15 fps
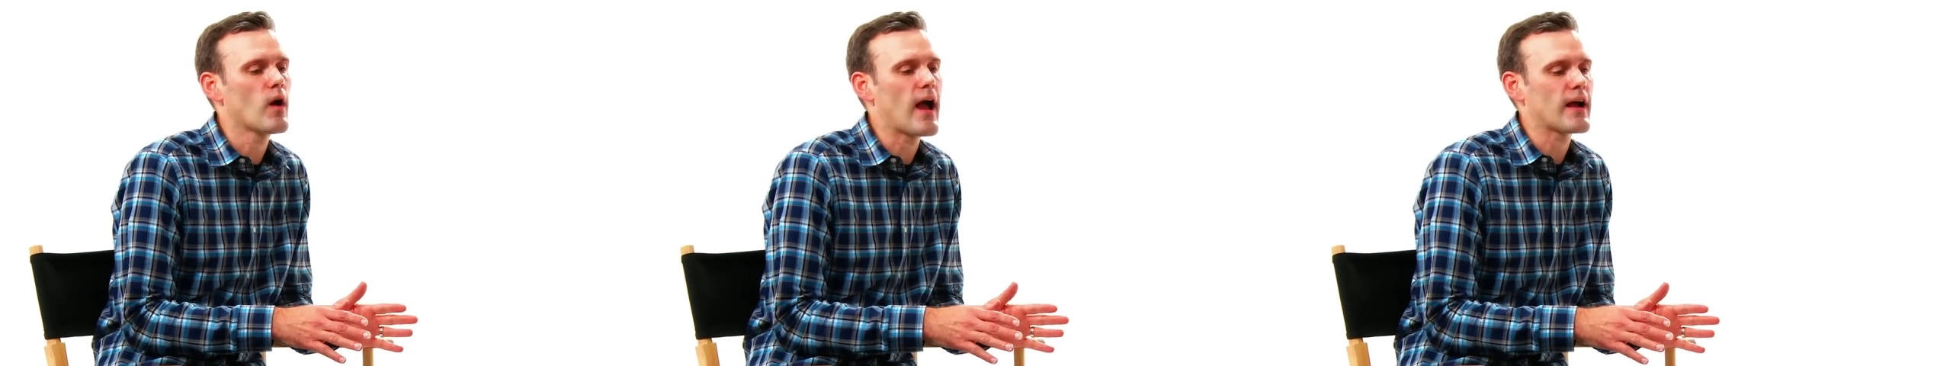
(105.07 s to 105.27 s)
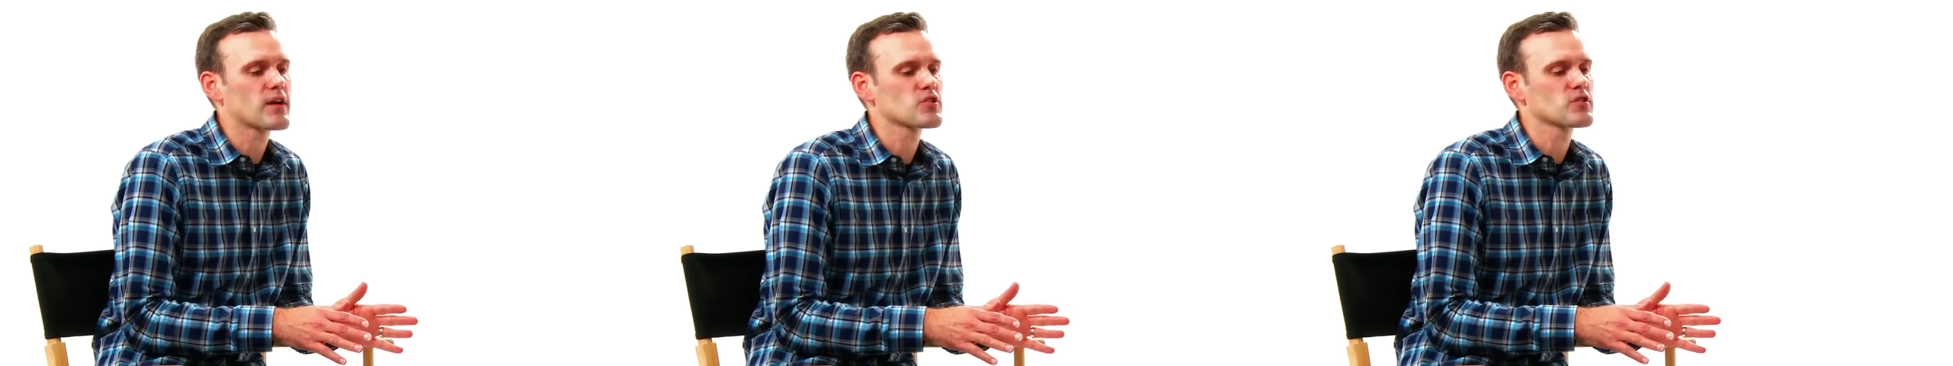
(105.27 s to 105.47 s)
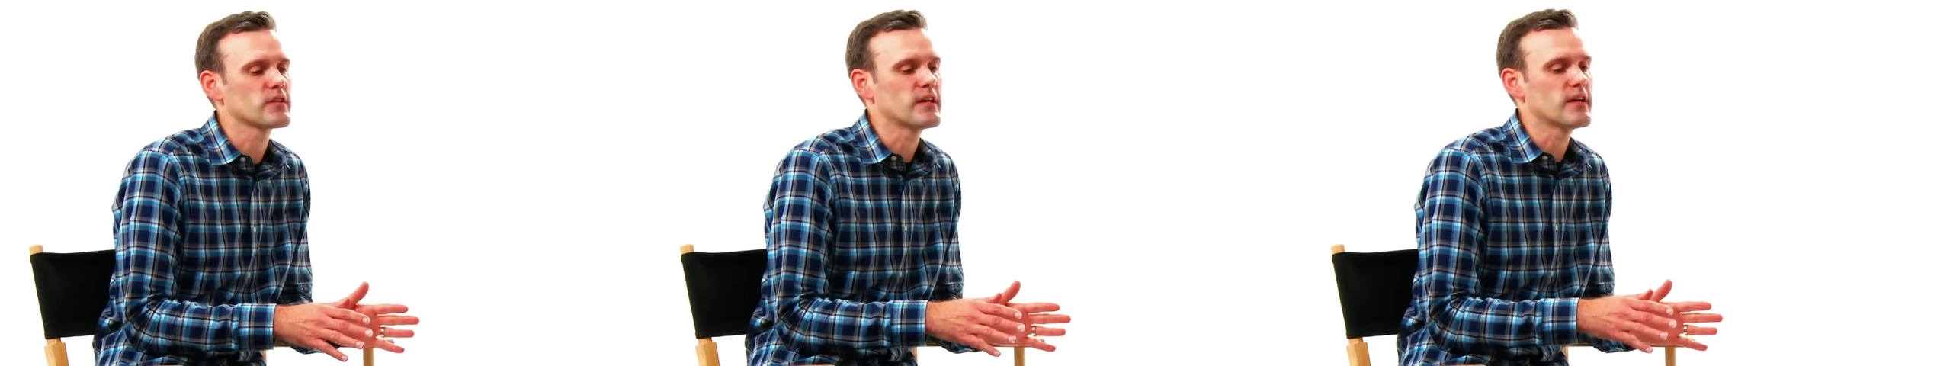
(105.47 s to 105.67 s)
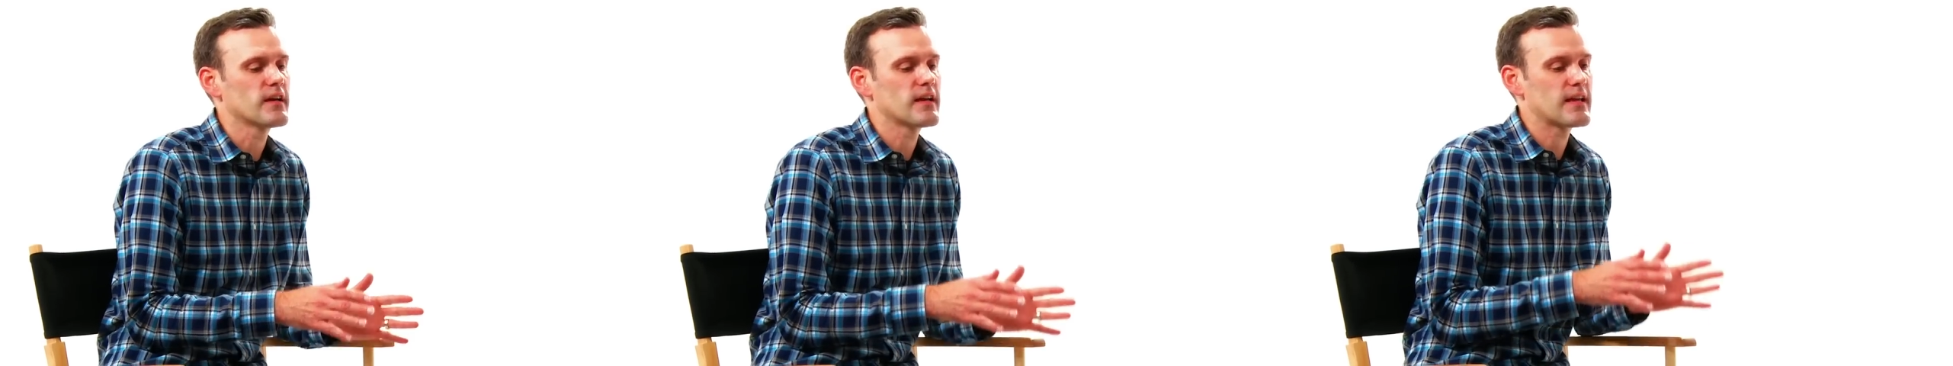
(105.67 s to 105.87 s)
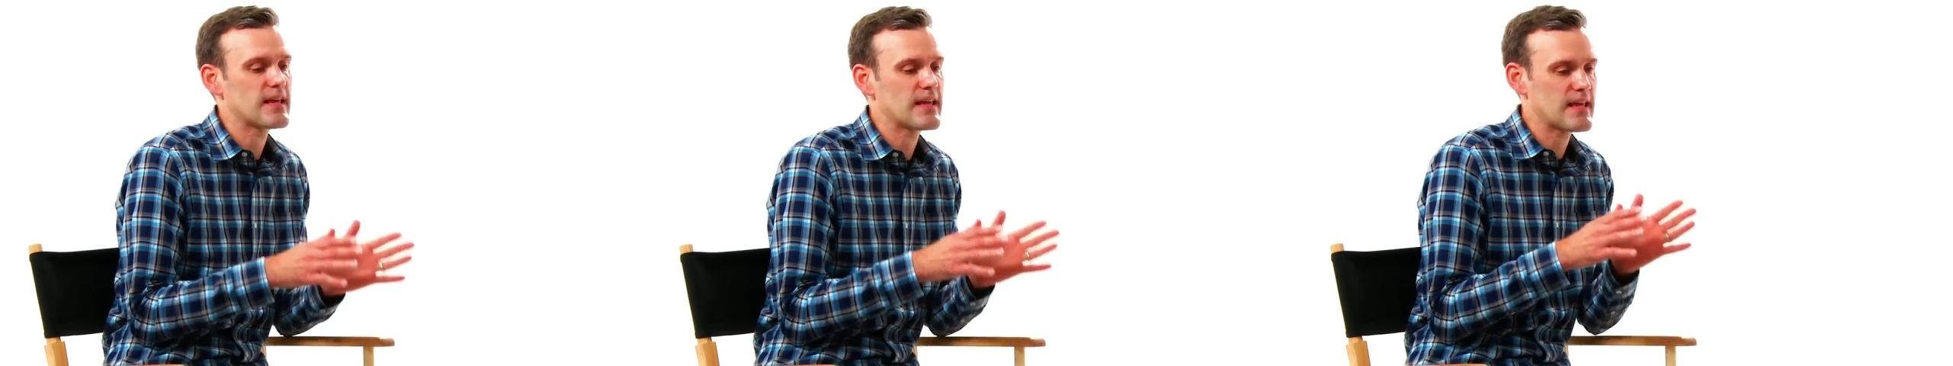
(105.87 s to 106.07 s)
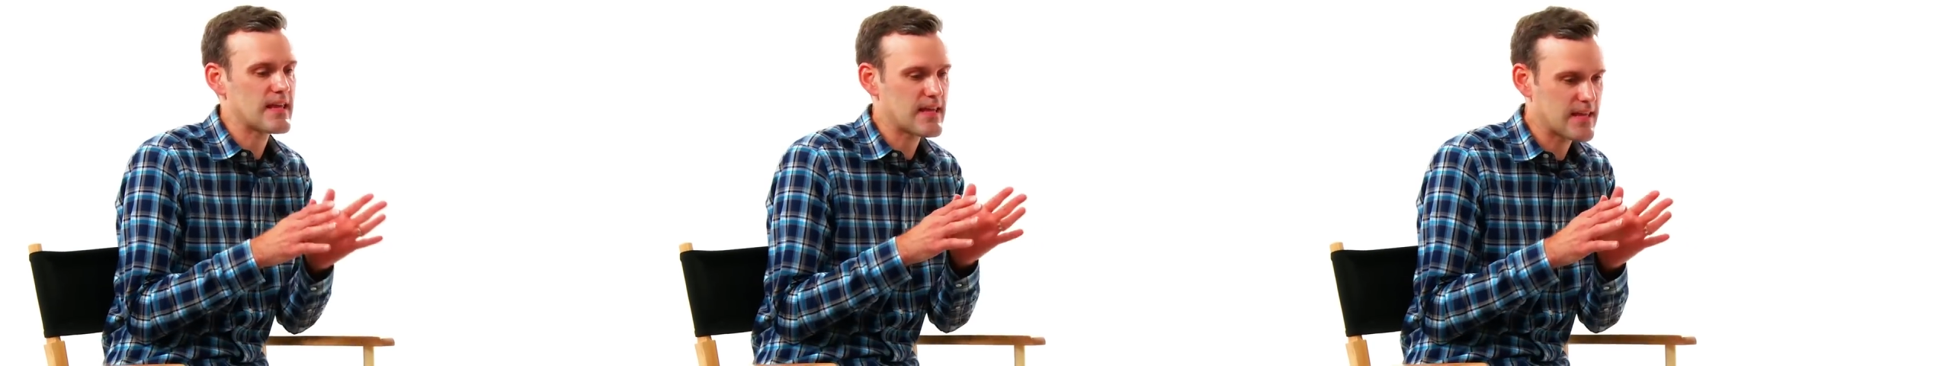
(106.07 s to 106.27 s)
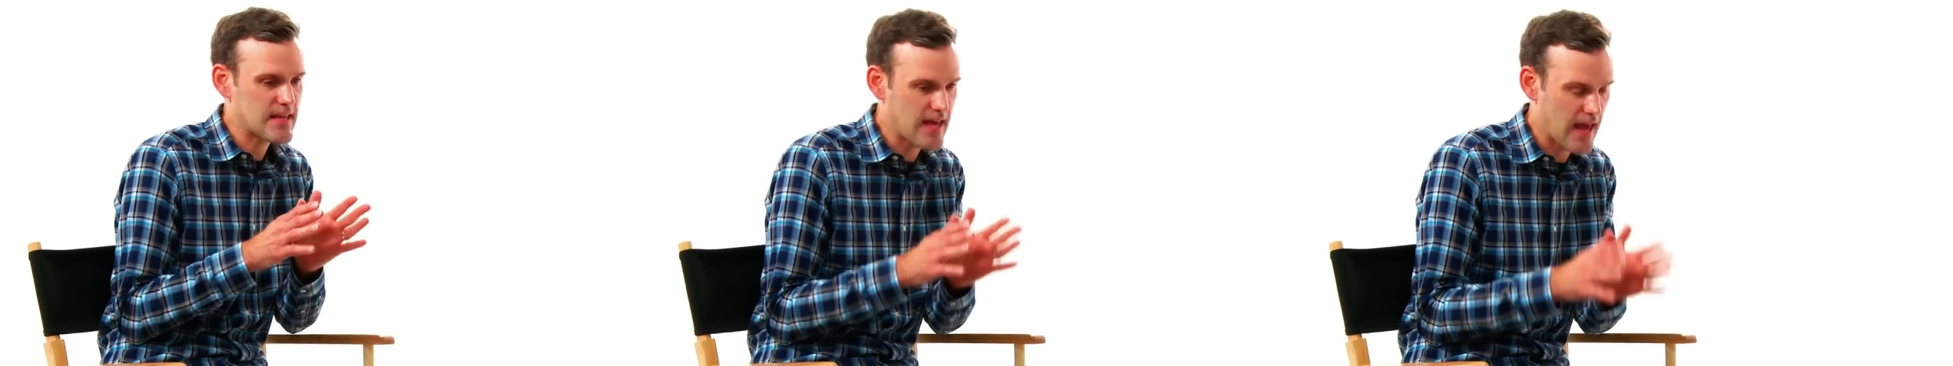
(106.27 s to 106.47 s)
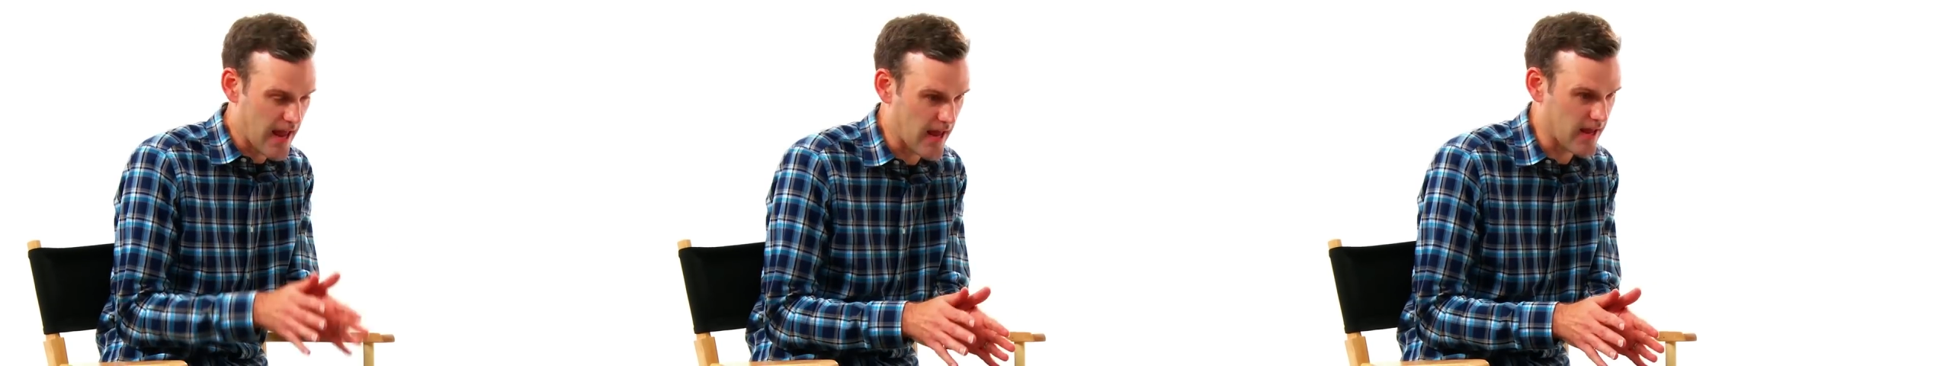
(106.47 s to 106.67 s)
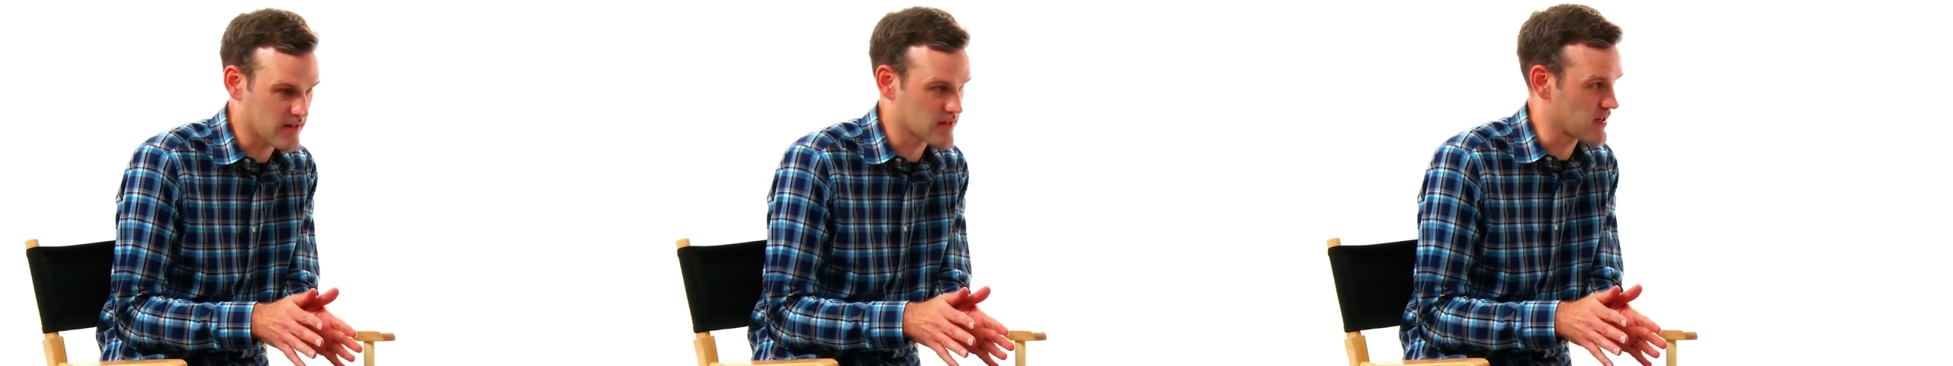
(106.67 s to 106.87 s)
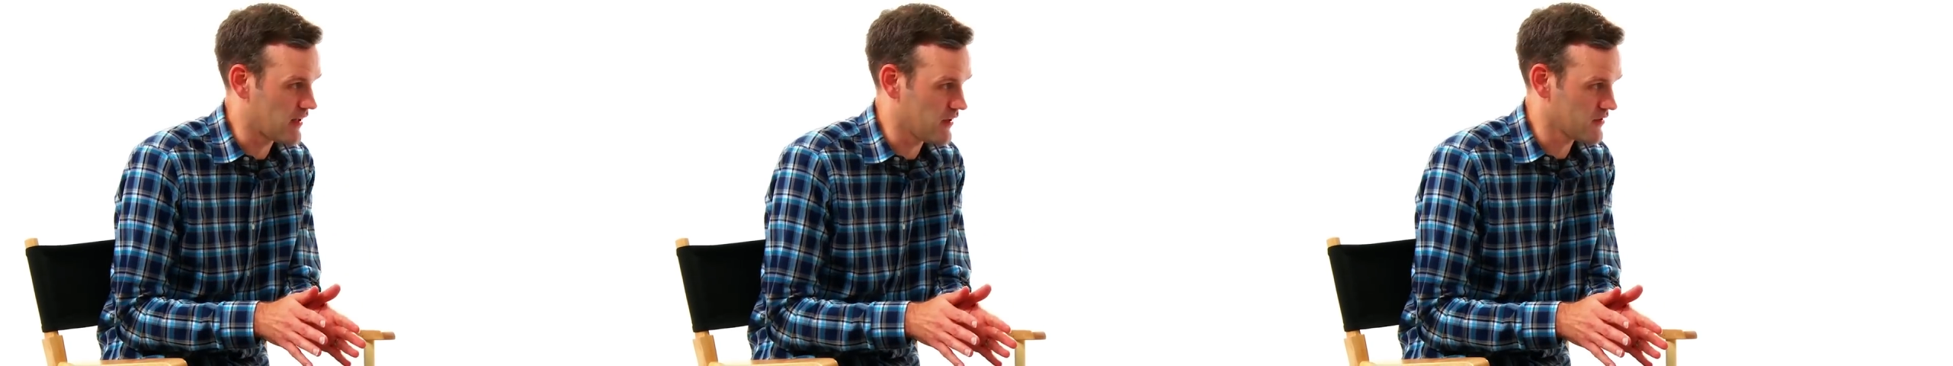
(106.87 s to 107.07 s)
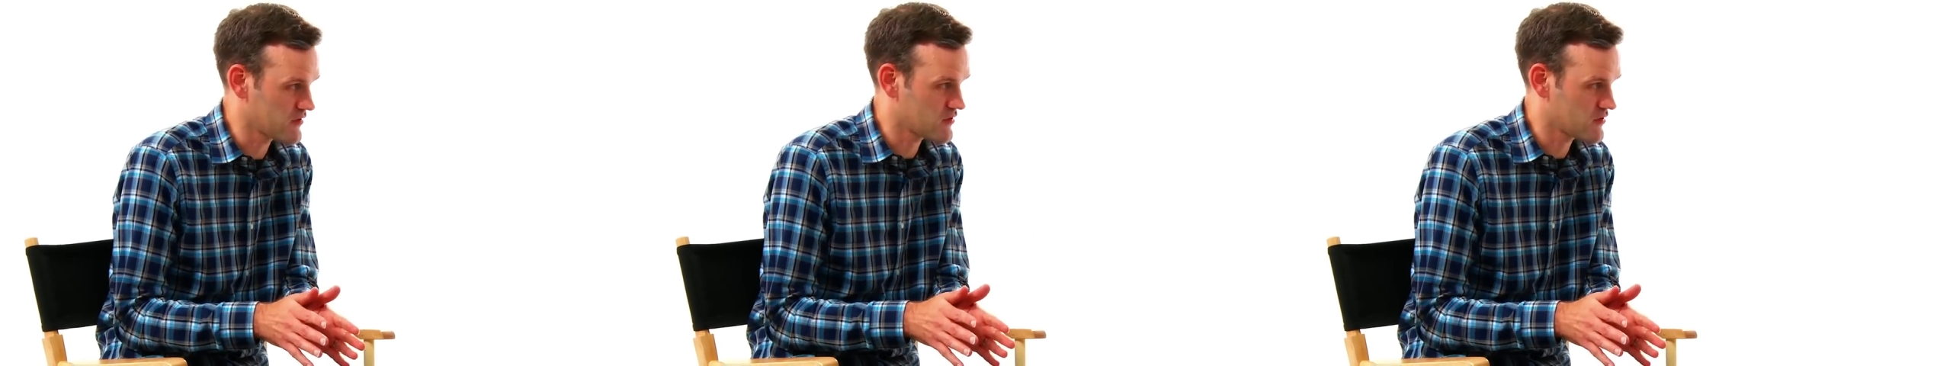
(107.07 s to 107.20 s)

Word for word: actually can tell